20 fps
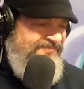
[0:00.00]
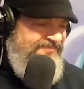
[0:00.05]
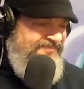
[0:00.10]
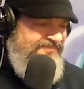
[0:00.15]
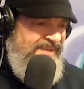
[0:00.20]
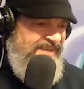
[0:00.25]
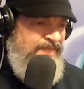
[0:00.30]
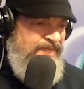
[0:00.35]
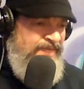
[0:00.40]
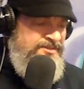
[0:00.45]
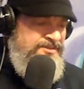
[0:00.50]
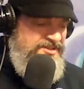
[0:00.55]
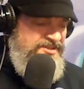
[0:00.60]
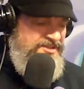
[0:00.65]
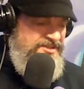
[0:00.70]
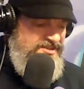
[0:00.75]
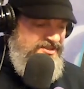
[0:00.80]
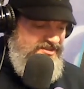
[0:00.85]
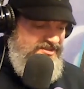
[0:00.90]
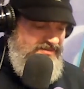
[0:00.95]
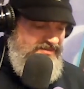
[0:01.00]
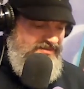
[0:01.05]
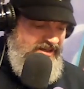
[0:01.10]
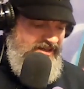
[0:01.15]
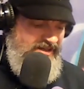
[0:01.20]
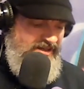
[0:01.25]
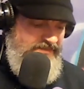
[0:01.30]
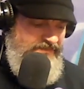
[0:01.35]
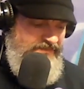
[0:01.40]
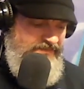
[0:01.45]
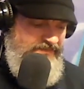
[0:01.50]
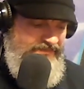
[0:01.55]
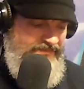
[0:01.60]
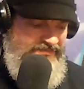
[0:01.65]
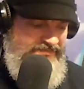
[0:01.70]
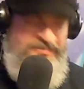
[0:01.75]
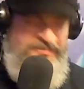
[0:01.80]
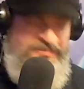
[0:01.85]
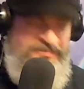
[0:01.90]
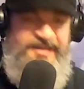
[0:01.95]
I was just like
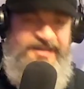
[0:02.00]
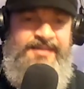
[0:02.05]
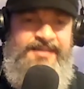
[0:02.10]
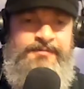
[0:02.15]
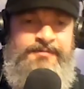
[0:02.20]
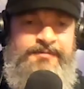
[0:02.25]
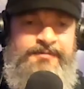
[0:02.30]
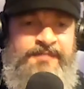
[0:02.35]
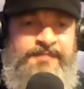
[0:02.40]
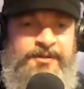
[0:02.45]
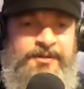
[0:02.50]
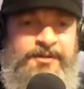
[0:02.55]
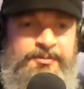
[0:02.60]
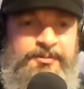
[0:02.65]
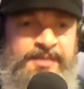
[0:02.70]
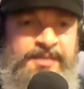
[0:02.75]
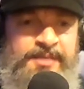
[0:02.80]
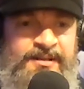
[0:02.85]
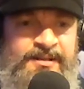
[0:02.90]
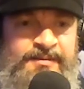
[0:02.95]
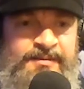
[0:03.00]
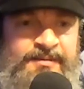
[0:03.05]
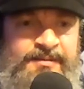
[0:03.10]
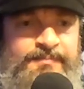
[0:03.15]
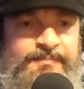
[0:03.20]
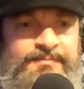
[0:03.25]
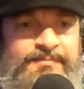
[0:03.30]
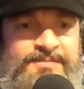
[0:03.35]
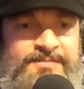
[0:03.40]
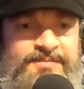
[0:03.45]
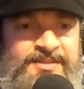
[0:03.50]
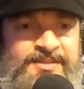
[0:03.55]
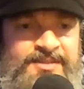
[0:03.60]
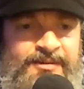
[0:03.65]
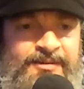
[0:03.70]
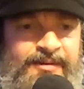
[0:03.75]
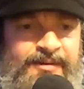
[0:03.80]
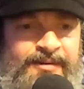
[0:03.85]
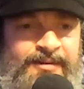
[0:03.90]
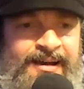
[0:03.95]
playing the field, being a single
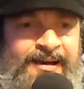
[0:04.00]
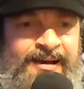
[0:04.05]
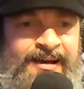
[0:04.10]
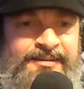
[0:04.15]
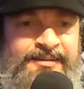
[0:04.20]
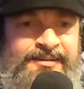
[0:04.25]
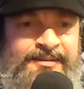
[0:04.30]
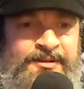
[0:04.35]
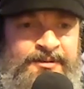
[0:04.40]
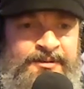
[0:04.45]
guy. You know what I